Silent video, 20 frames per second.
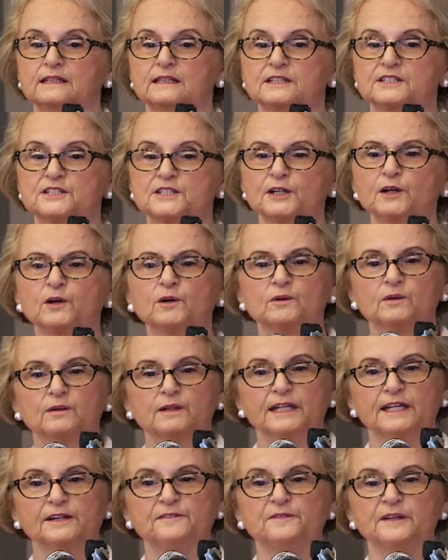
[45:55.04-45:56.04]
So
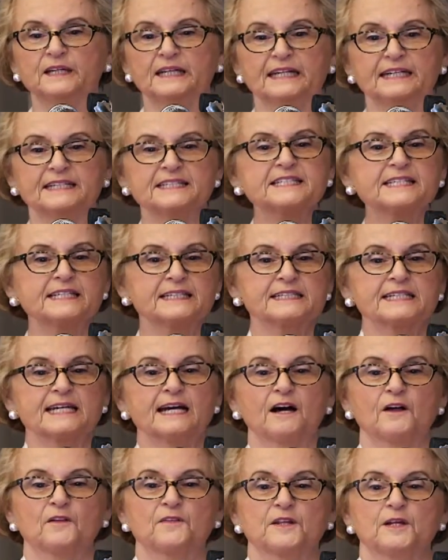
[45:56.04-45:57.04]
if it isn't
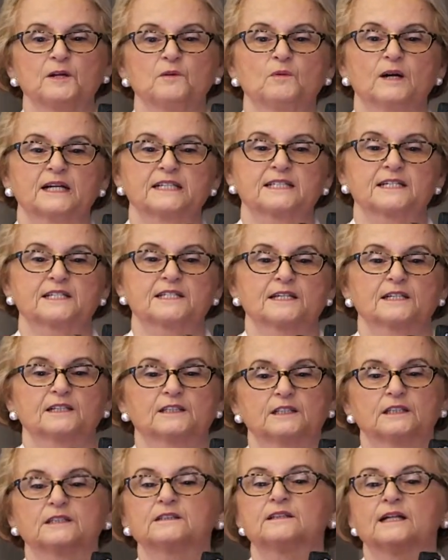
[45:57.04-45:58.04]
healthy, what does it
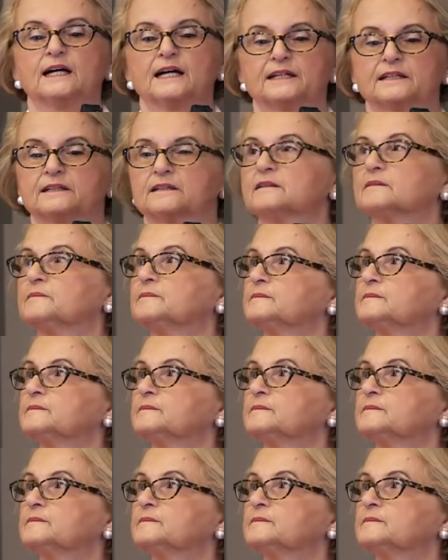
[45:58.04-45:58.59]
look like?